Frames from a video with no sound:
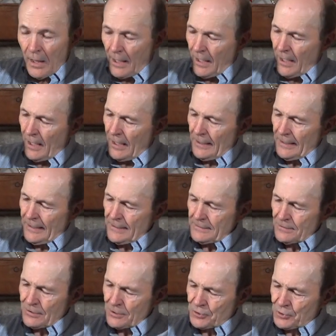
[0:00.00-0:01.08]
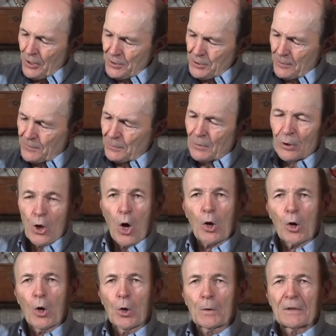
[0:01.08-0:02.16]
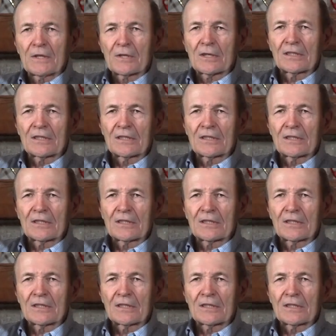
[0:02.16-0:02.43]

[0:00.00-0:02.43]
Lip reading: Just judging from the logo,